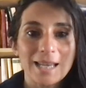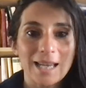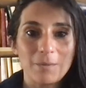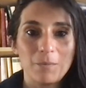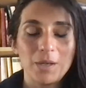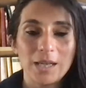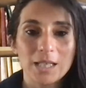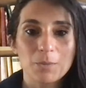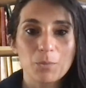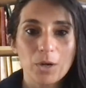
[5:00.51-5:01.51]
can be
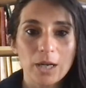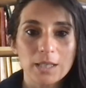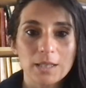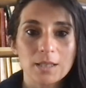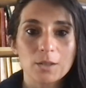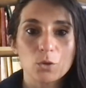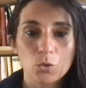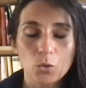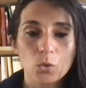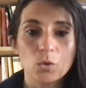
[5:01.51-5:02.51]
expressed
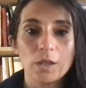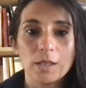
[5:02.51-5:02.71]
through